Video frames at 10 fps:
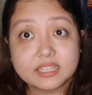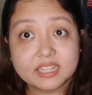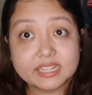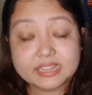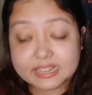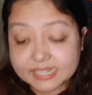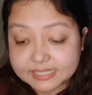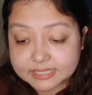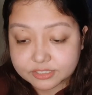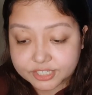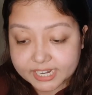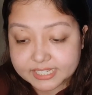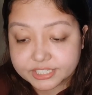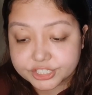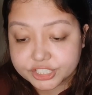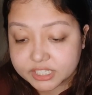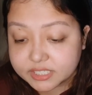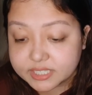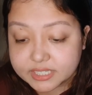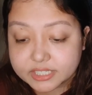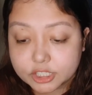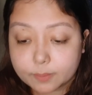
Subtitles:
In this race, she sees an